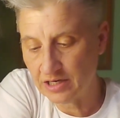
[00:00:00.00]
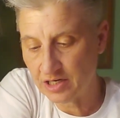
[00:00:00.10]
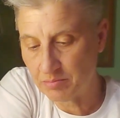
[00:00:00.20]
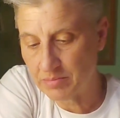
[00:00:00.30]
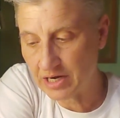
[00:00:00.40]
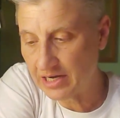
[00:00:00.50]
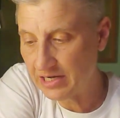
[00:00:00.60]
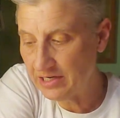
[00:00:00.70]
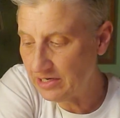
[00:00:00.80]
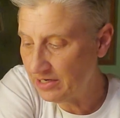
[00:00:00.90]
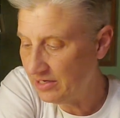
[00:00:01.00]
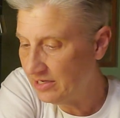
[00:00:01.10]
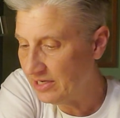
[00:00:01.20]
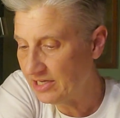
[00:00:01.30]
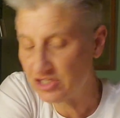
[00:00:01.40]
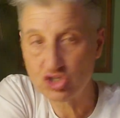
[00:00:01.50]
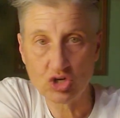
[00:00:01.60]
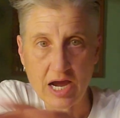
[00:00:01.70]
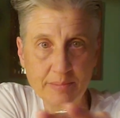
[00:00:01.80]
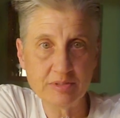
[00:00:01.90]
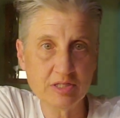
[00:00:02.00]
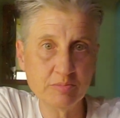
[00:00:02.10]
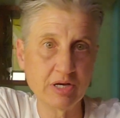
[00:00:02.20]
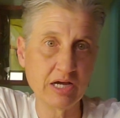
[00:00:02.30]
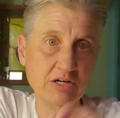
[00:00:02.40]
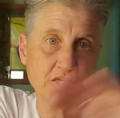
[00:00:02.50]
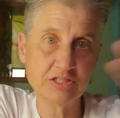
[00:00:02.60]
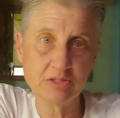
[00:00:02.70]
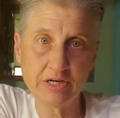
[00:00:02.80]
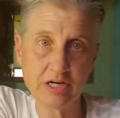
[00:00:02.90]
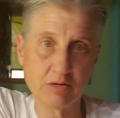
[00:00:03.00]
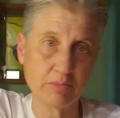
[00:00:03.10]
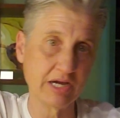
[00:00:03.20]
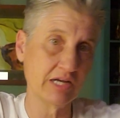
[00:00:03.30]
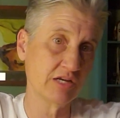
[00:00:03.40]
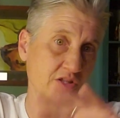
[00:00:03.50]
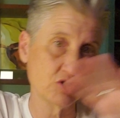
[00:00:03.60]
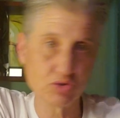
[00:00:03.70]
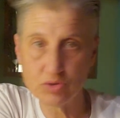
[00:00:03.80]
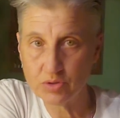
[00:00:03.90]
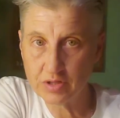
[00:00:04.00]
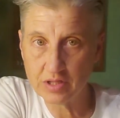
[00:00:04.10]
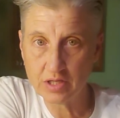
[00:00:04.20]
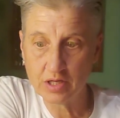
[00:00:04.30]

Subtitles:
how your mind has trapped you, but also how your mind and the truth